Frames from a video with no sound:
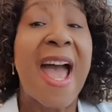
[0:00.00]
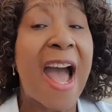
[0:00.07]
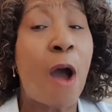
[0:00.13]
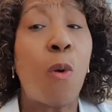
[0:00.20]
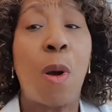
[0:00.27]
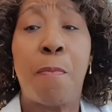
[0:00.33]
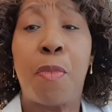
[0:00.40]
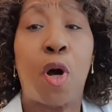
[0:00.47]

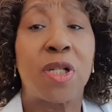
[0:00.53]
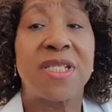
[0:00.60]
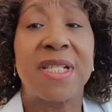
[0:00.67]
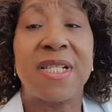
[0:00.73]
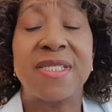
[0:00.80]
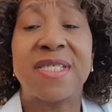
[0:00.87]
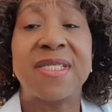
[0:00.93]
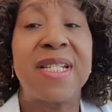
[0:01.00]
Our
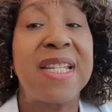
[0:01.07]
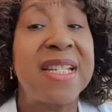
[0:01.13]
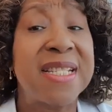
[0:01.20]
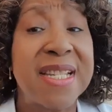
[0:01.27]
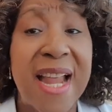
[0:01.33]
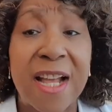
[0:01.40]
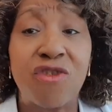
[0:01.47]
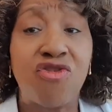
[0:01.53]
bodies
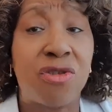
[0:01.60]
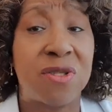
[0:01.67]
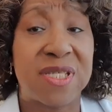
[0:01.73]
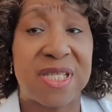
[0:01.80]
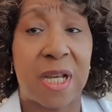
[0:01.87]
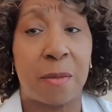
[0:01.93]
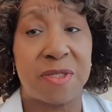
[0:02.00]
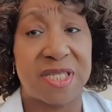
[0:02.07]
need natural
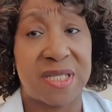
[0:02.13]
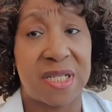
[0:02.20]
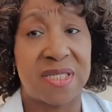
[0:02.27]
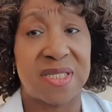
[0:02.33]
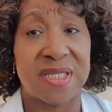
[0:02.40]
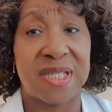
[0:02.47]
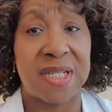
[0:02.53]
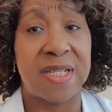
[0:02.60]

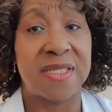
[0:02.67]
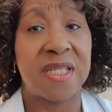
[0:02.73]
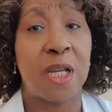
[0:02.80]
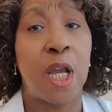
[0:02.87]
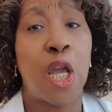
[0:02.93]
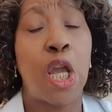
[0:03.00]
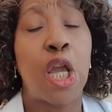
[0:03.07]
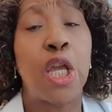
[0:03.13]
substances
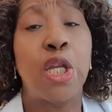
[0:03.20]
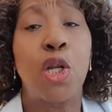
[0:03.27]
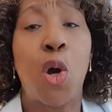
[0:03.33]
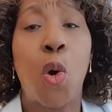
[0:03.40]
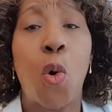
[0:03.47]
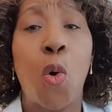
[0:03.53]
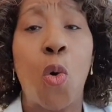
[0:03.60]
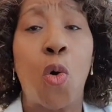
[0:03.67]
in
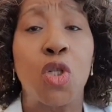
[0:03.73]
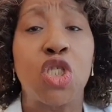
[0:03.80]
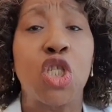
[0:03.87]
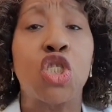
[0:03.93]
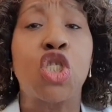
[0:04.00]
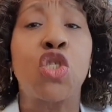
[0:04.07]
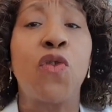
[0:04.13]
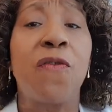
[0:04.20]

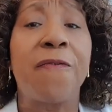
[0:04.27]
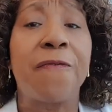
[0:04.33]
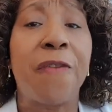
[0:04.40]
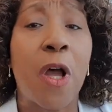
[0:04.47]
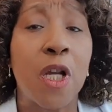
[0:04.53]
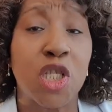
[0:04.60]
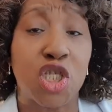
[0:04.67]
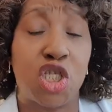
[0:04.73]
order to
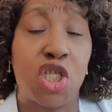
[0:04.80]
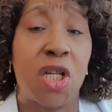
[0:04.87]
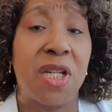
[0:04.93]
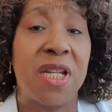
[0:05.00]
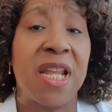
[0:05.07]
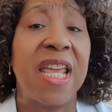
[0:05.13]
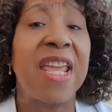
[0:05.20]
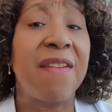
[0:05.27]

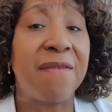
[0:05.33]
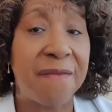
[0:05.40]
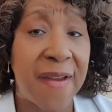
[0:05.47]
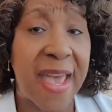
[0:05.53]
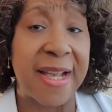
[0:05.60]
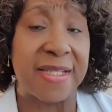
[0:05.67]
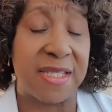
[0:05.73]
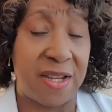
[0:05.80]
function
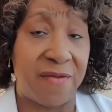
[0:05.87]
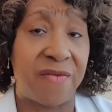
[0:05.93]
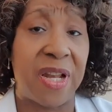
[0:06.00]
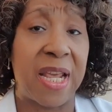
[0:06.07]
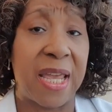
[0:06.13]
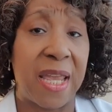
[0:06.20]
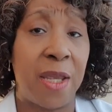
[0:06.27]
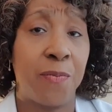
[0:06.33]

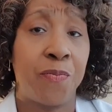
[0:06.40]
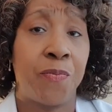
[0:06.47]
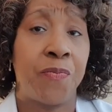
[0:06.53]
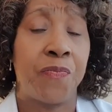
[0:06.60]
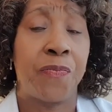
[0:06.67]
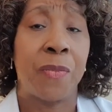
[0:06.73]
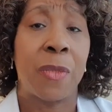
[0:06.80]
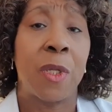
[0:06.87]
effectively.
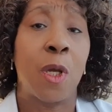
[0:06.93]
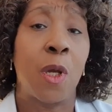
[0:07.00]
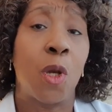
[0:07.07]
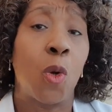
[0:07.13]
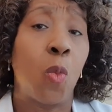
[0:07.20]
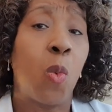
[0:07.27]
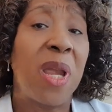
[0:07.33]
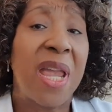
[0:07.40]

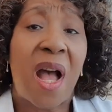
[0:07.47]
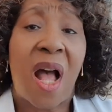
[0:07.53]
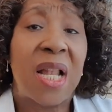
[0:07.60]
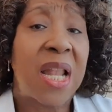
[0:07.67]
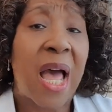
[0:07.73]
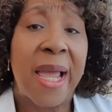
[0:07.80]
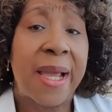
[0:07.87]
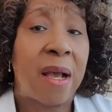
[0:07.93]
We are
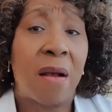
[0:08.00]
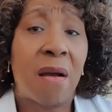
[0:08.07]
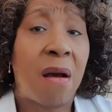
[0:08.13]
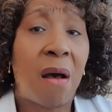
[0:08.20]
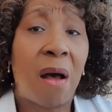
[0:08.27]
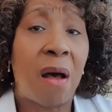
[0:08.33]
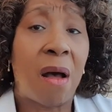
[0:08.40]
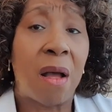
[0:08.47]
like a
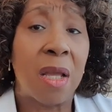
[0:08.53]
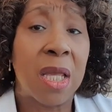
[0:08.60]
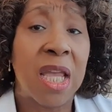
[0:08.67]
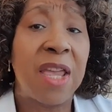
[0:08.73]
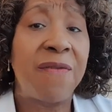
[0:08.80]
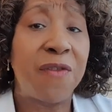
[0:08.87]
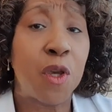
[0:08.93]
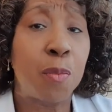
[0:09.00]
car.
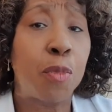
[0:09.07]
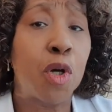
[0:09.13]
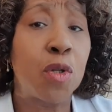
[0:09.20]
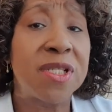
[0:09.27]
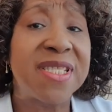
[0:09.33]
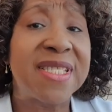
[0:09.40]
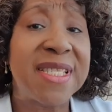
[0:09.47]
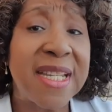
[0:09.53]
If you
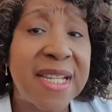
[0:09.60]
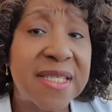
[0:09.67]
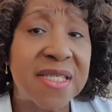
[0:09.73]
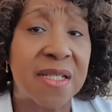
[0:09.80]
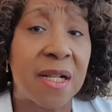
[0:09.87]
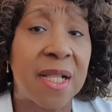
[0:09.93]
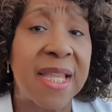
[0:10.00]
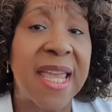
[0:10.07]
put
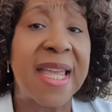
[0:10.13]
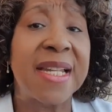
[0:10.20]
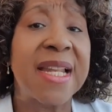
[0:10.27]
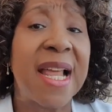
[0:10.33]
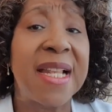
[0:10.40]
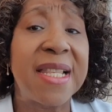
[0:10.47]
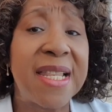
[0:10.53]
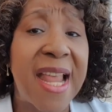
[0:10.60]
diesel
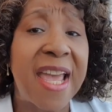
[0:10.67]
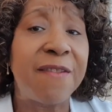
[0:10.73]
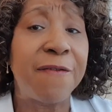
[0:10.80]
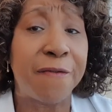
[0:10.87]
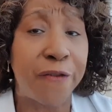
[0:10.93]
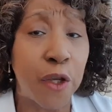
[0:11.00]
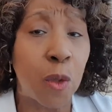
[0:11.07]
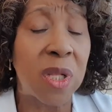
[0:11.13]
in a lead
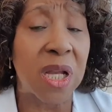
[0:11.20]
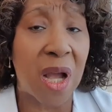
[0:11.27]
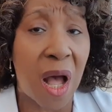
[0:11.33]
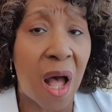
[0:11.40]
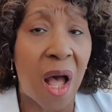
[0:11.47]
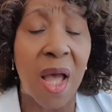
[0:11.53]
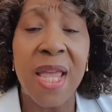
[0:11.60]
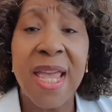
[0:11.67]
fuel
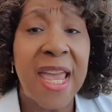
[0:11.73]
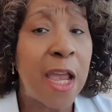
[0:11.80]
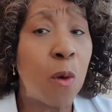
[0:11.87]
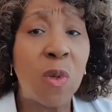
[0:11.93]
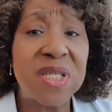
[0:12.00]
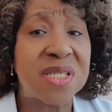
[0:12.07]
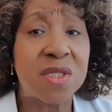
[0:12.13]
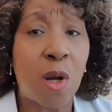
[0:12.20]
car,
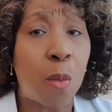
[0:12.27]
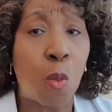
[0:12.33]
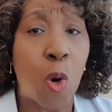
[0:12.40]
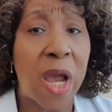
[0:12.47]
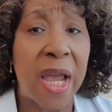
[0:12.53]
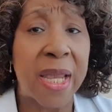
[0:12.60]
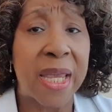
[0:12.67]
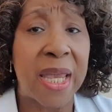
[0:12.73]
it will stop
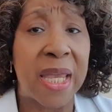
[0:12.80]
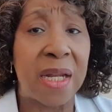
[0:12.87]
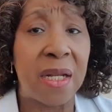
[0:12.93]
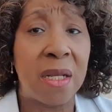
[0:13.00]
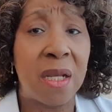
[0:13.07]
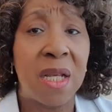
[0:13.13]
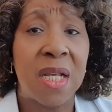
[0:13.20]
working.